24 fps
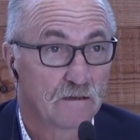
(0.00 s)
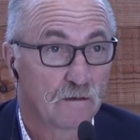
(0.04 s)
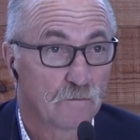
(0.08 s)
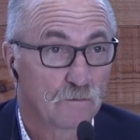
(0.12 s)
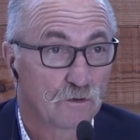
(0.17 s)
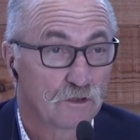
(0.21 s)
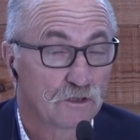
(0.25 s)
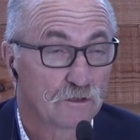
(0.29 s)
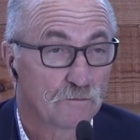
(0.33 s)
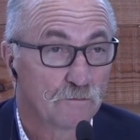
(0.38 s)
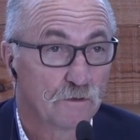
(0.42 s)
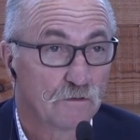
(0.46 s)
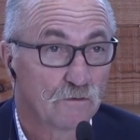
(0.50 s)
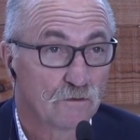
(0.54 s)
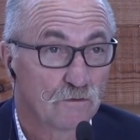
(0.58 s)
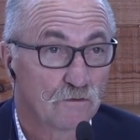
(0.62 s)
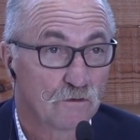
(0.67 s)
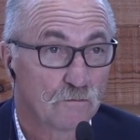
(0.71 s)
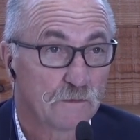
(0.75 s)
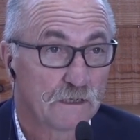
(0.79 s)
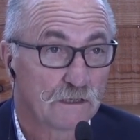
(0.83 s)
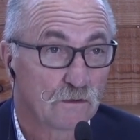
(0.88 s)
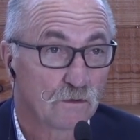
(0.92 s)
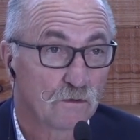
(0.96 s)
about
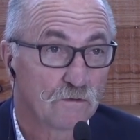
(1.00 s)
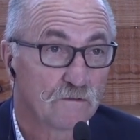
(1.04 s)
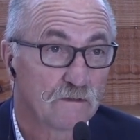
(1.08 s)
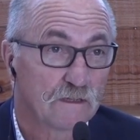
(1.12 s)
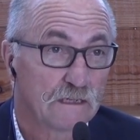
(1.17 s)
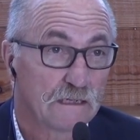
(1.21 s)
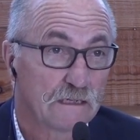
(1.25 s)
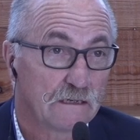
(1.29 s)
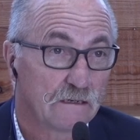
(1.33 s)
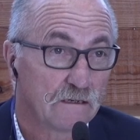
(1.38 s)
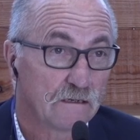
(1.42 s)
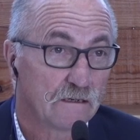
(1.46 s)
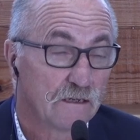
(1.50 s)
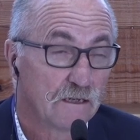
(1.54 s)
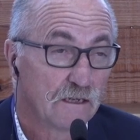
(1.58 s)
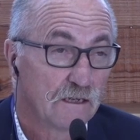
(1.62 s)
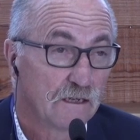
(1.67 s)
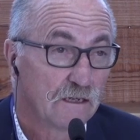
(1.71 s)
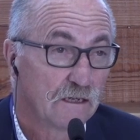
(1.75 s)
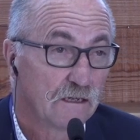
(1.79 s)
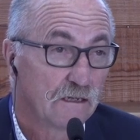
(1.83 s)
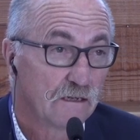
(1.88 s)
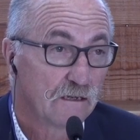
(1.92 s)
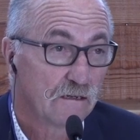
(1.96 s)
document
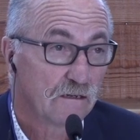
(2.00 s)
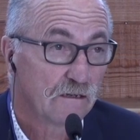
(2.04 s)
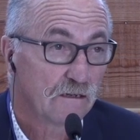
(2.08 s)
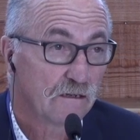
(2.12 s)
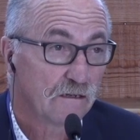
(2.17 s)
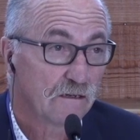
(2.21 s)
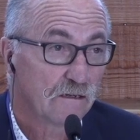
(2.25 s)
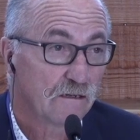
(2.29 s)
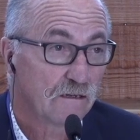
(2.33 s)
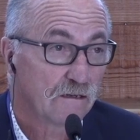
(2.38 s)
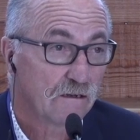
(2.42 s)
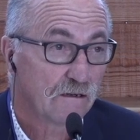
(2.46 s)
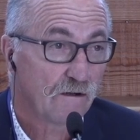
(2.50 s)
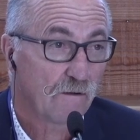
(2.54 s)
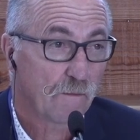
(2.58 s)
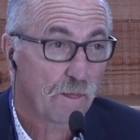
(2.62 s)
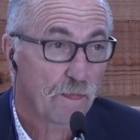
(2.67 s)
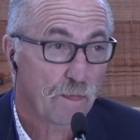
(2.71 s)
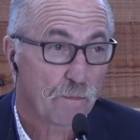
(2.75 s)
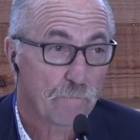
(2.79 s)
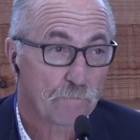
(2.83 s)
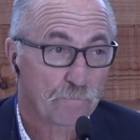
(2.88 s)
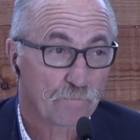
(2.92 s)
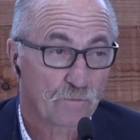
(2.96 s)
security uh, and
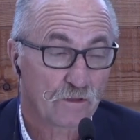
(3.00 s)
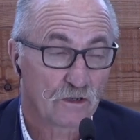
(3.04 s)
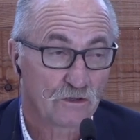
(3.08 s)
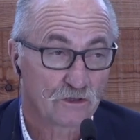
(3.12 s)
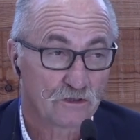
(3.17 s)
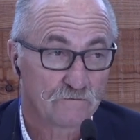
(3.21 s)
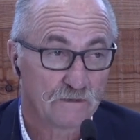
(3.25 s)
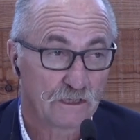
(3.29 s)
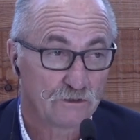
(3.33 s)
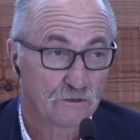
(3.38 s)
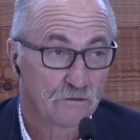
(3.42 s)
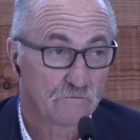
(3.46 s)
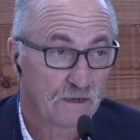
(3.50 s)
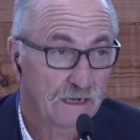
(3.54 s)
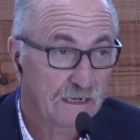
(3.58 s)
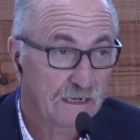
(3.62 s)
so on and so forth.